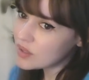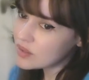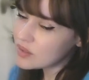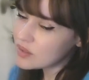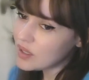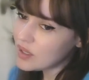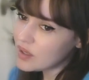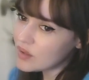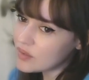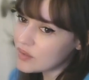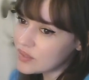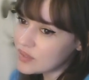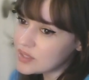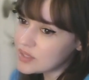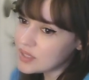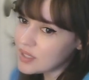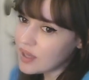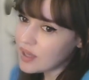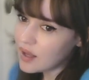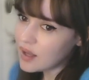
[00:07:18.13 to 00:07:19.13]
they already
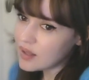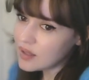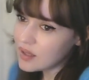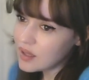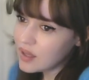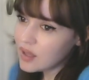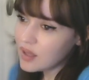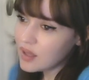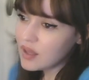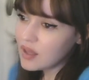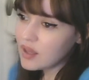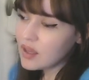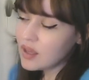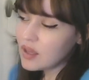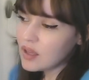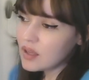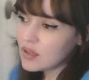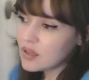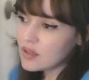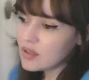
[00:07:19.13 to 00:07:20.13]
got.
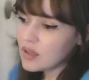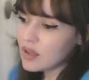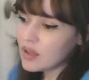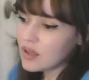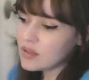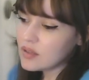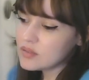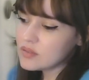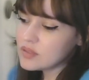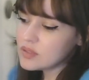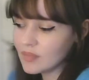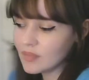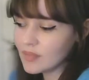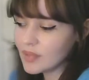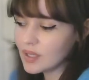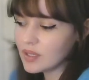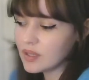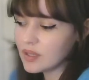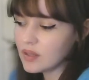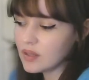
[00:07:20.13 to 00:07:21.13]
And
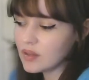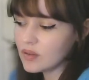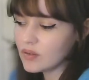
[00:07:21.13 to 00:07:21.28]
like